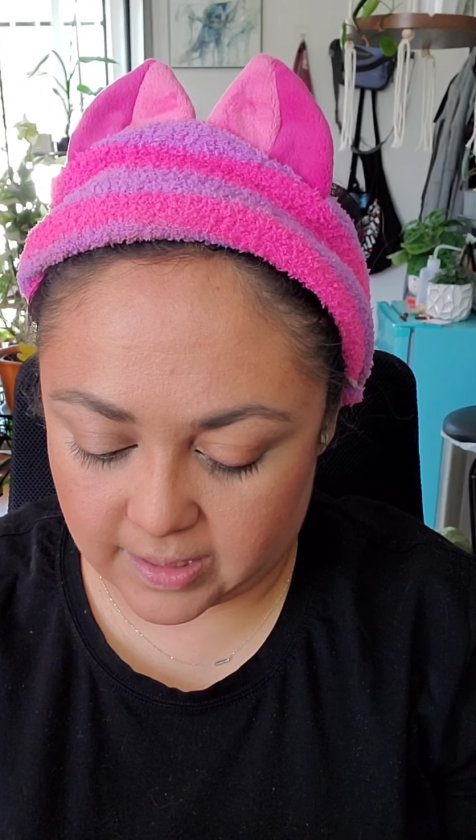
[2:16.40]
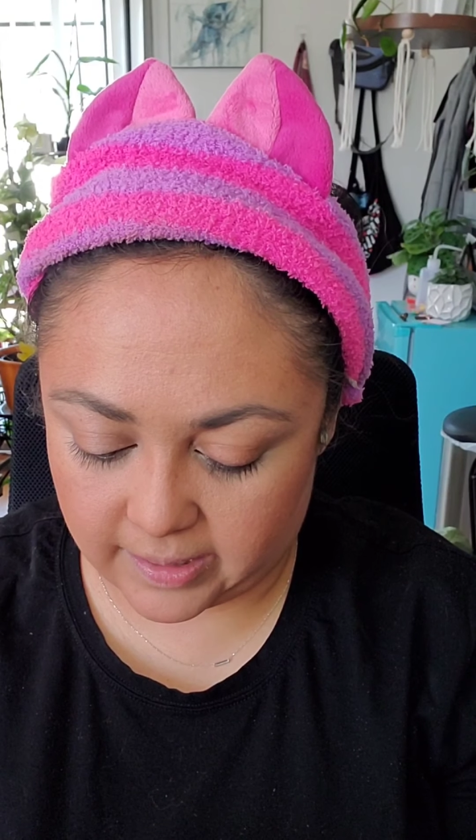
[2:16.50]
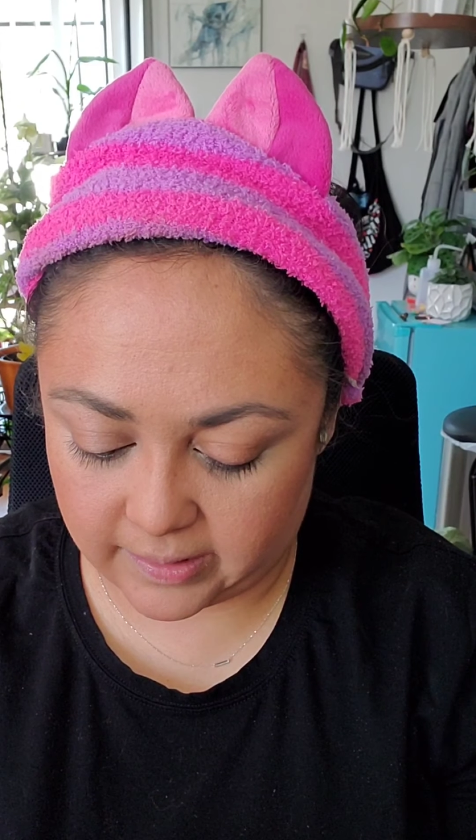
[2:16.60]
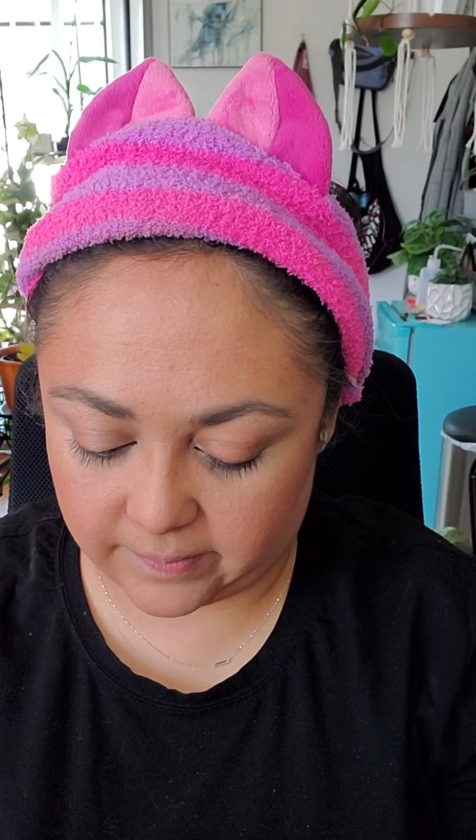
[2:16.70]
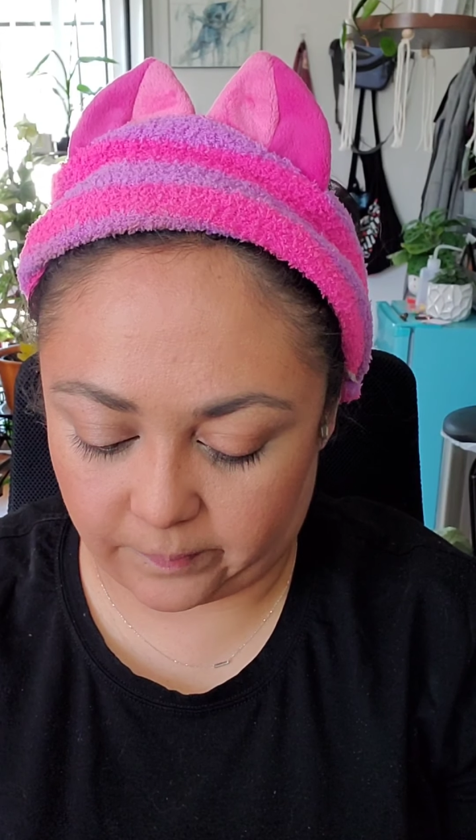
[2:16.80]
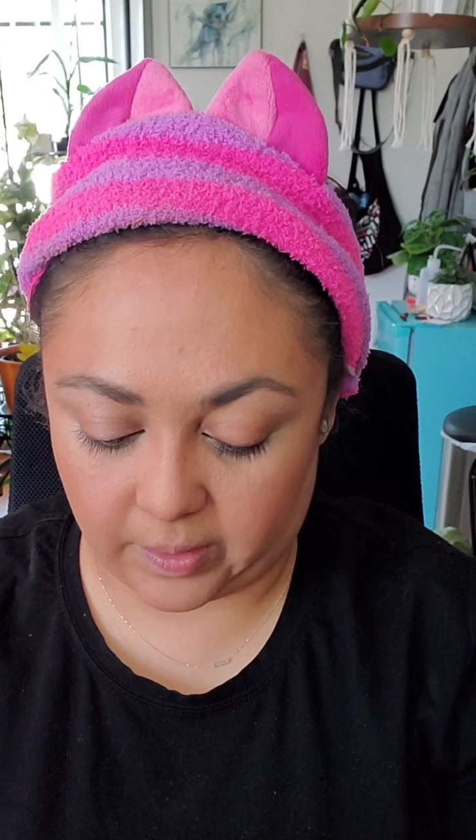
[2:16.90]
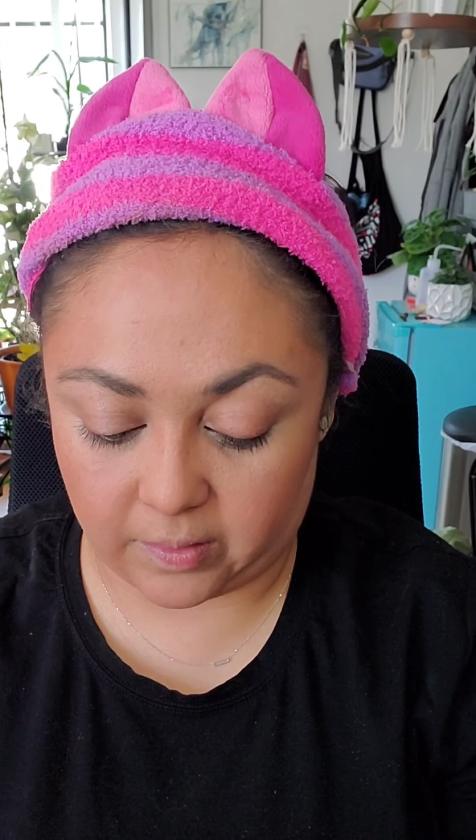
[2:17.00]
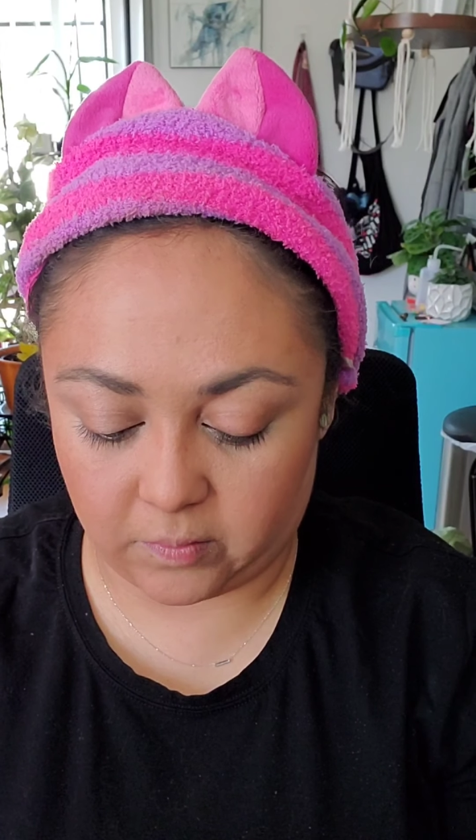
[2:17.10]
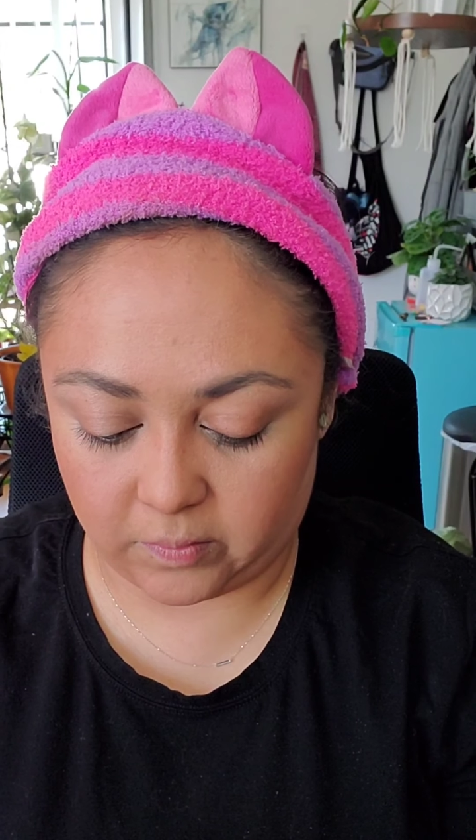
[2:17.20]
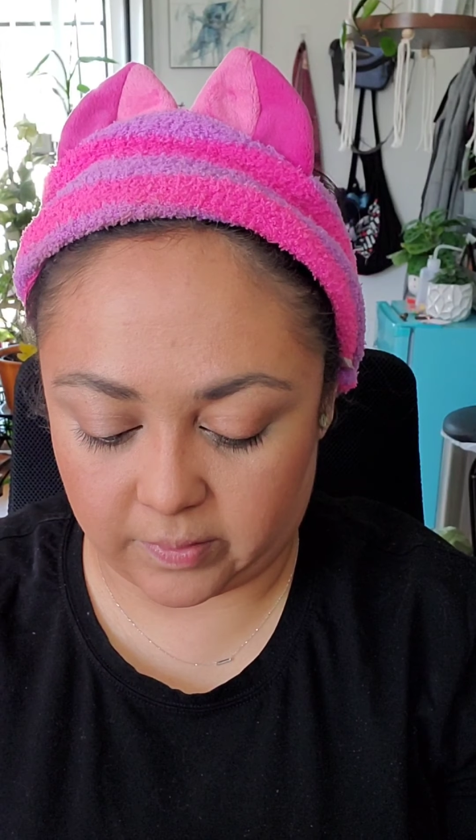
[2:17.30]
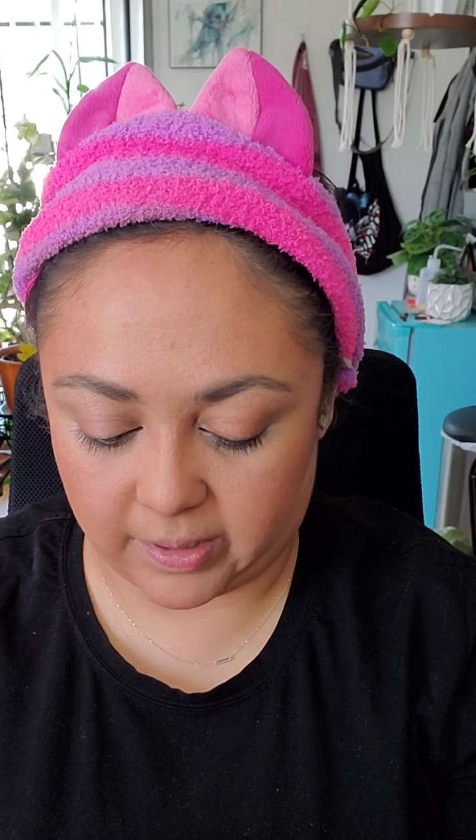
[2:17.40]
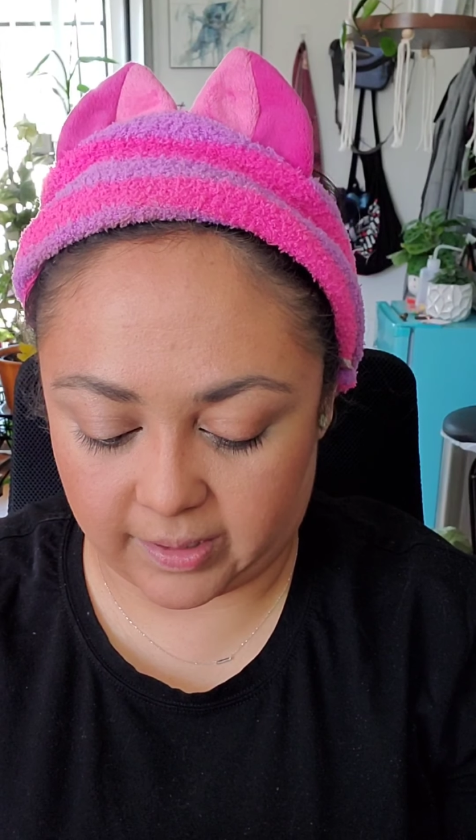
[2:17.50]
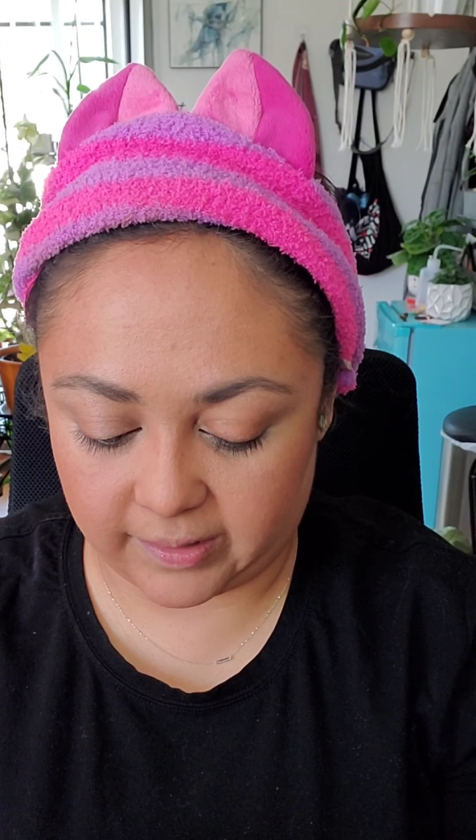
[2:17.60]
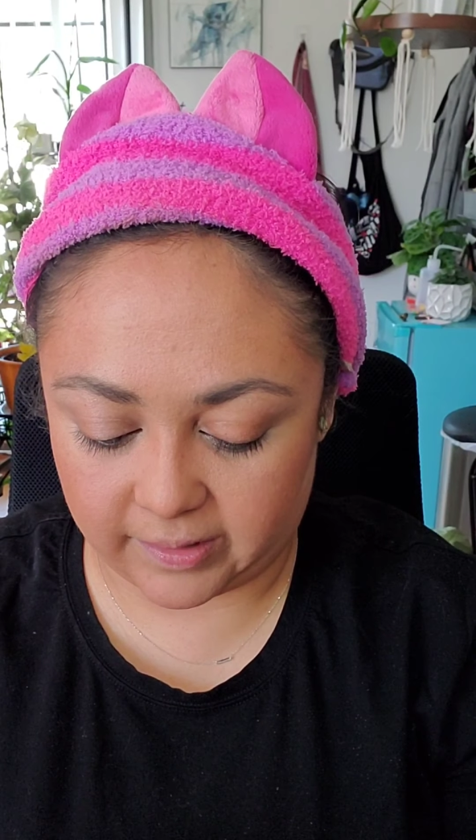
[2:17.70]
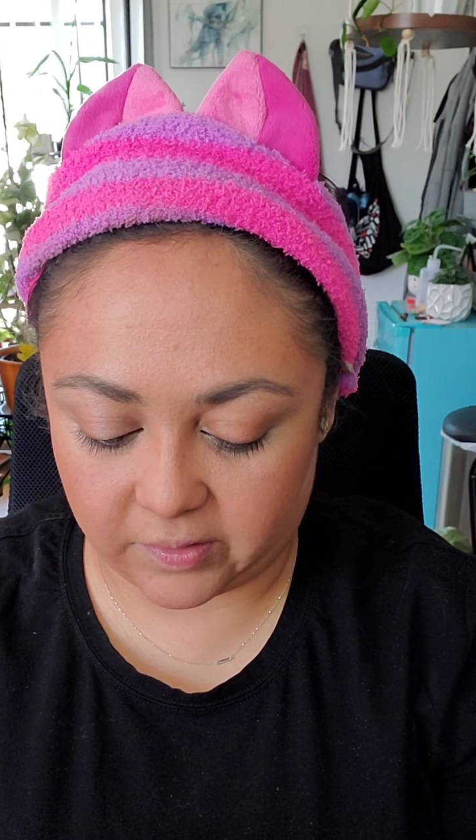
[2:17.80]
a
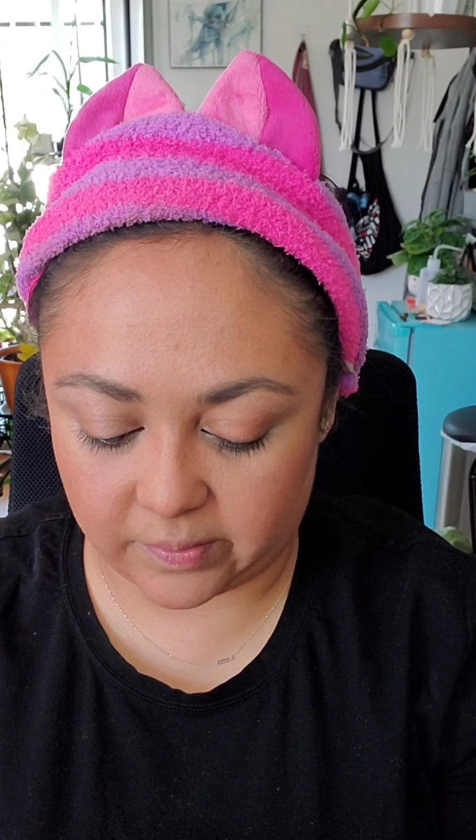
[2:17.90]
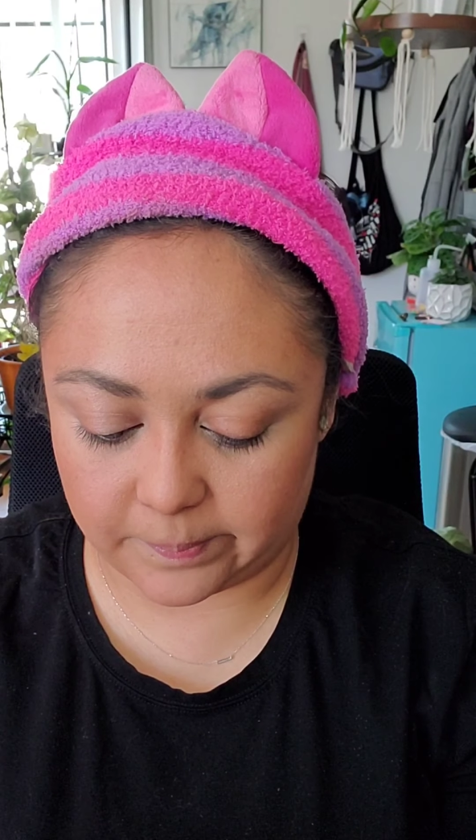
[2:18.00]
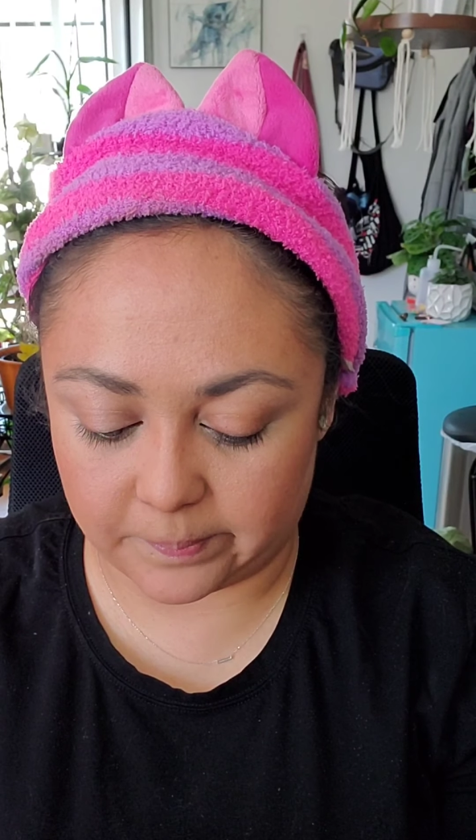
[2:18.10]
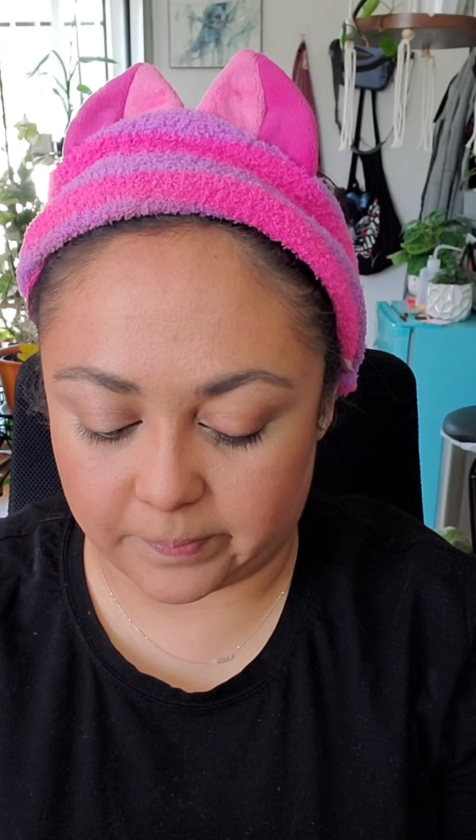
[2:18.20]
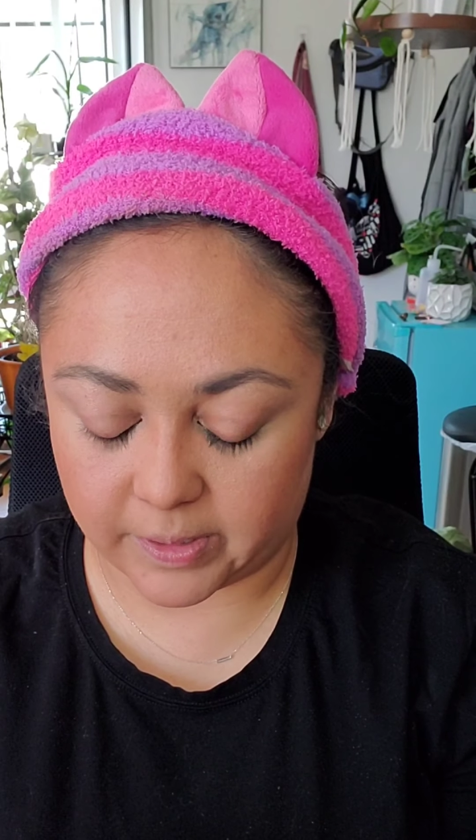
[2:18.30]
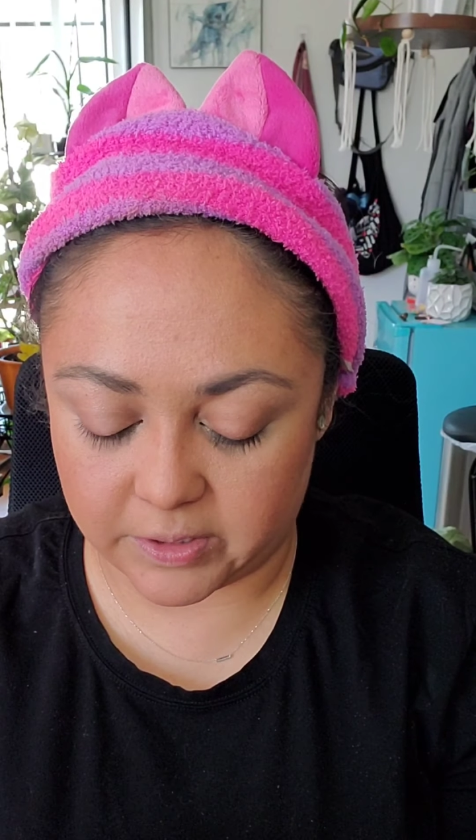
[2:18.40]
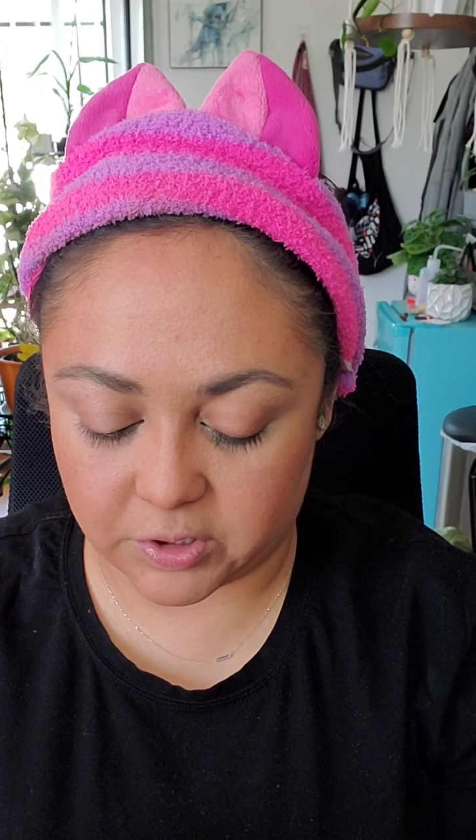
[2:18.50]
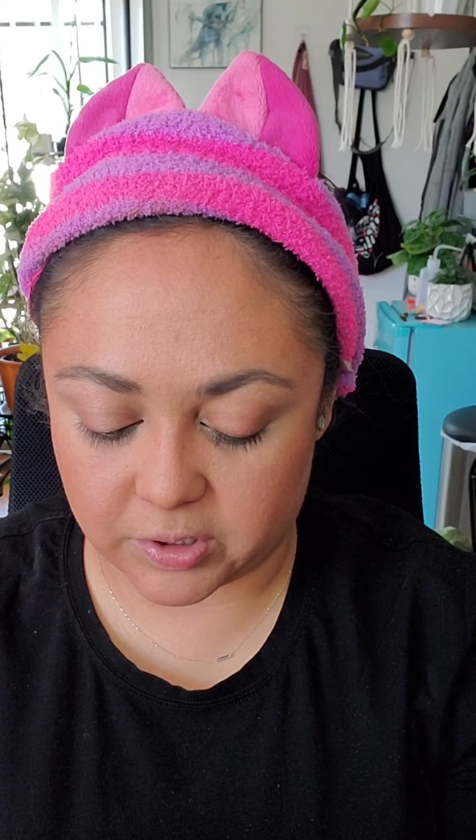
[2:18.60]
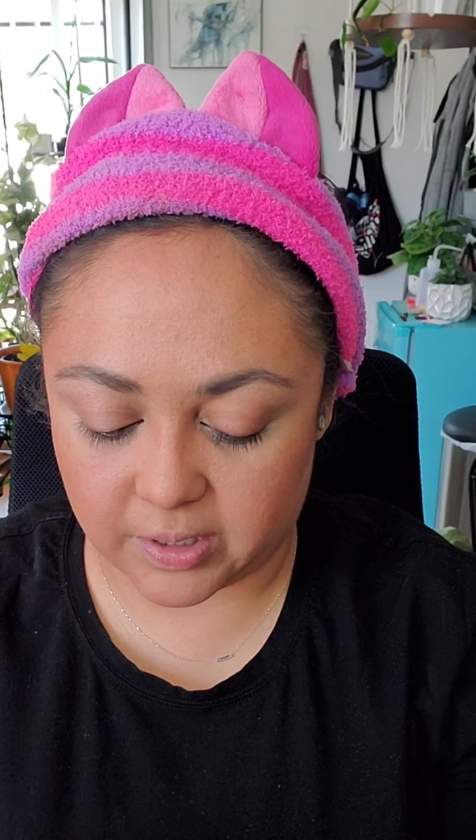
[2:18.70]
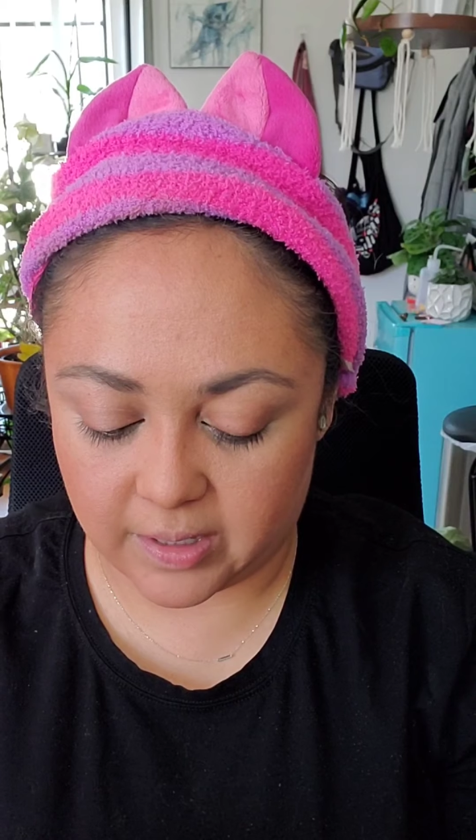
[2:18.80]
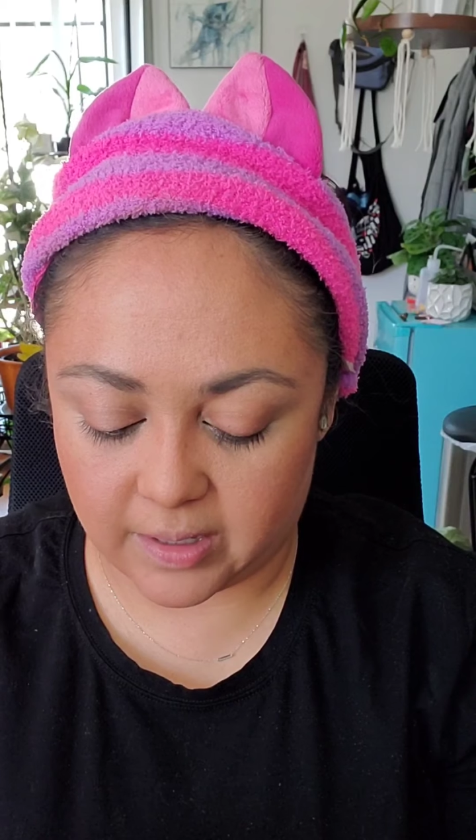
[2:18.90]
highlighter and blush